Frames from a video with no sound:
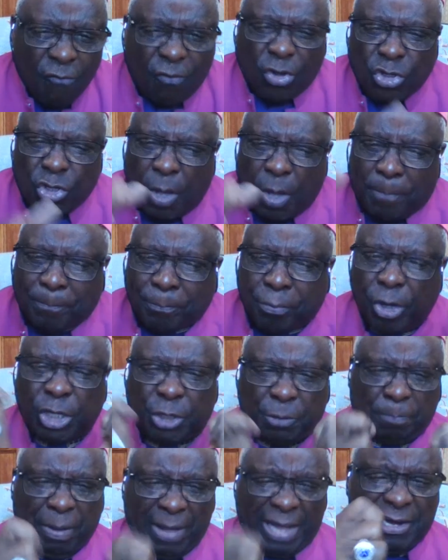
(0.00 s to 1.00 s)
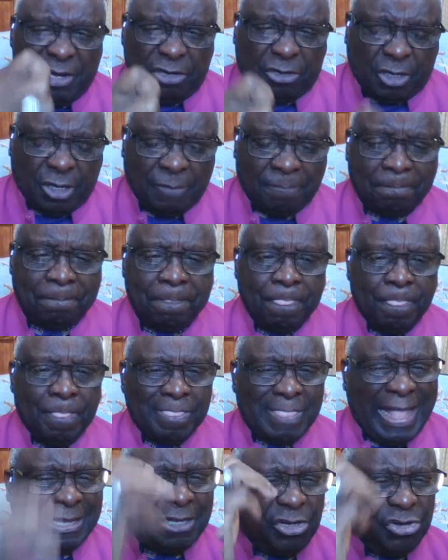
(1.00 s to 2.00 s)
for your prosperity.
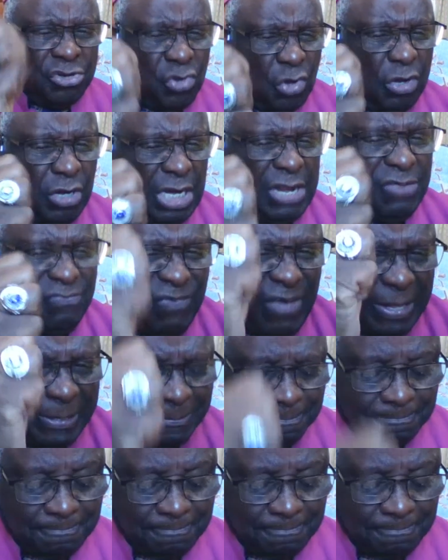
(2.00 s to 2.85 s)
That is your liver.